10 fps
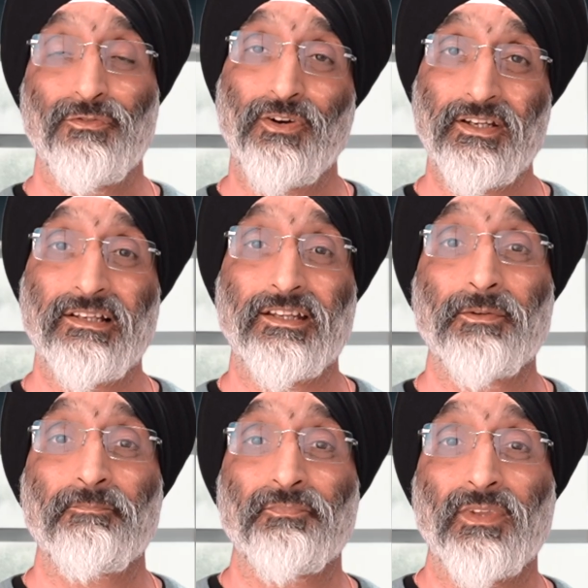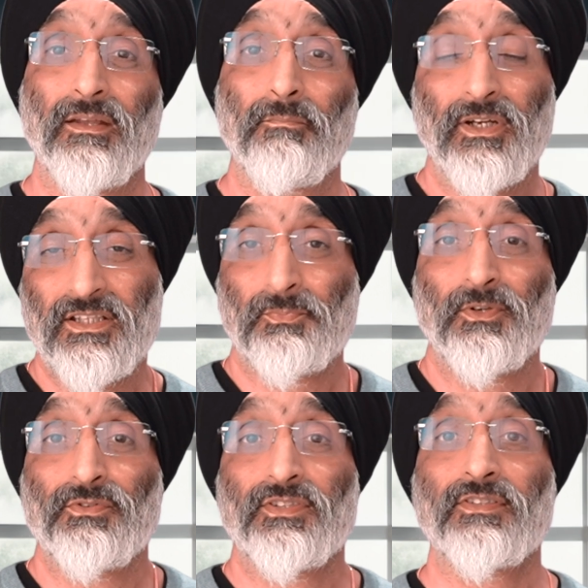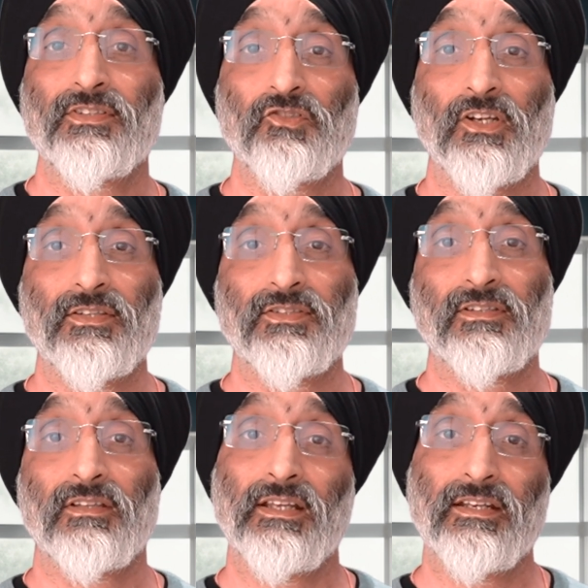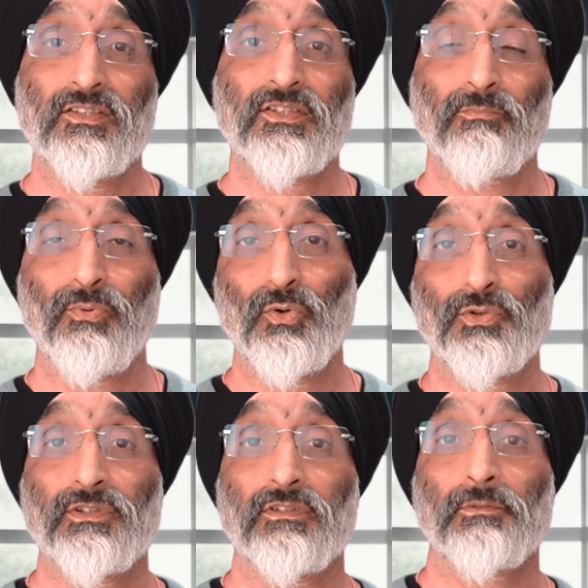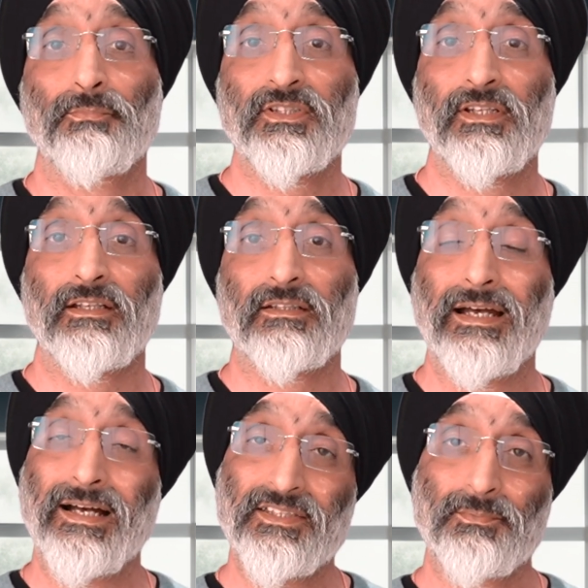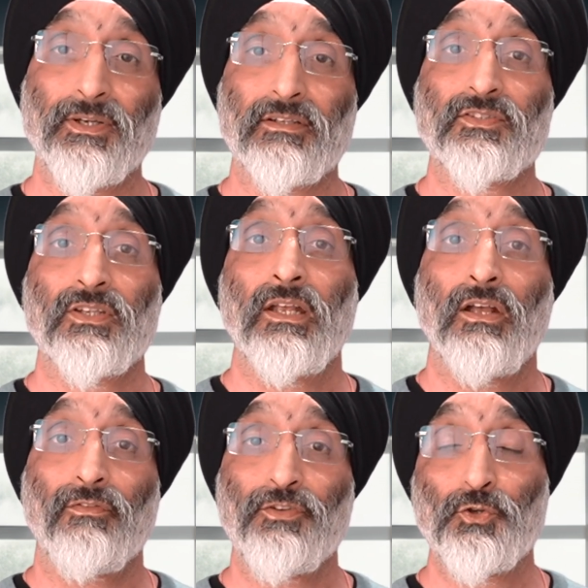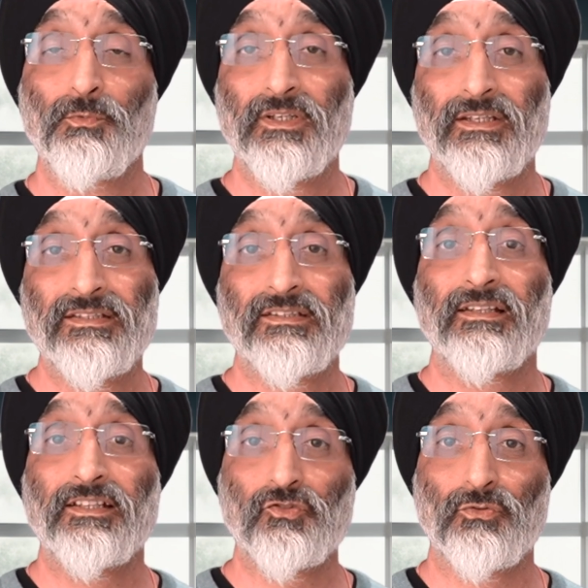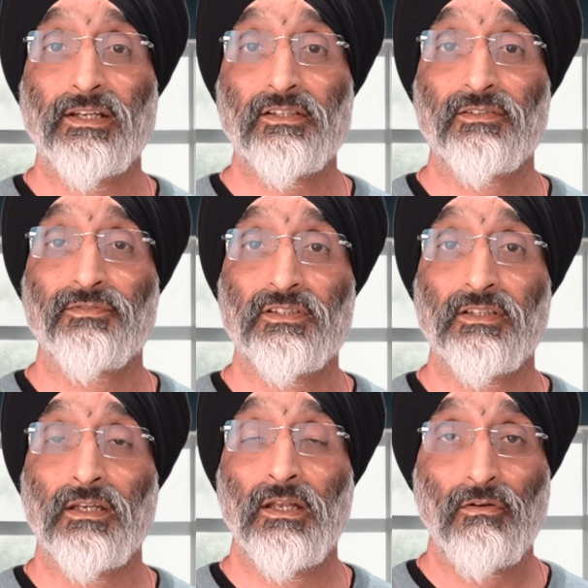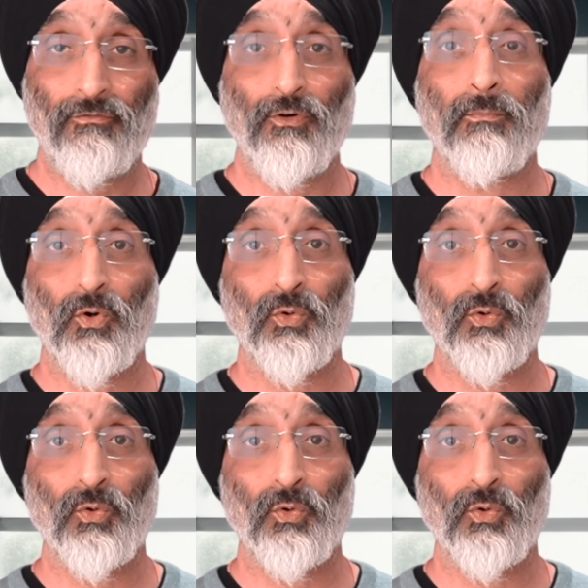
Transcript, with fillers: Finally, my experiences suggest that it's important to protect aspects of human intellectual activity from